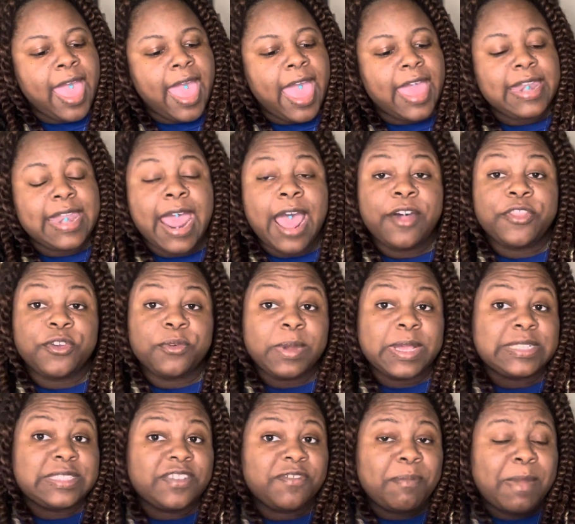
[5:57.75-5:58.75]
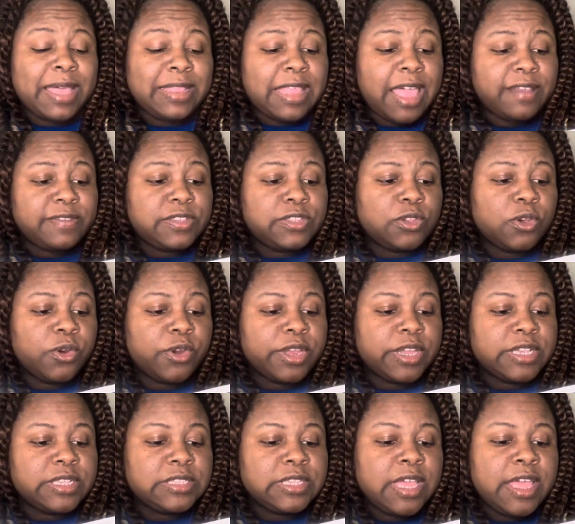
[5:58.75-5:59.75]
and now the rest of my life
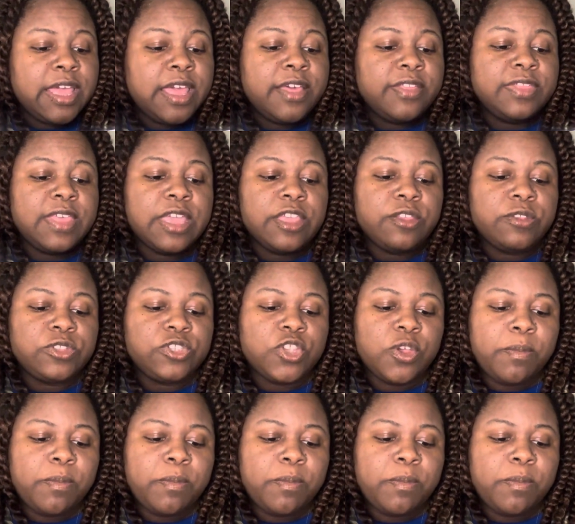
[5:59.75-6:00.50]
stories. Thank you so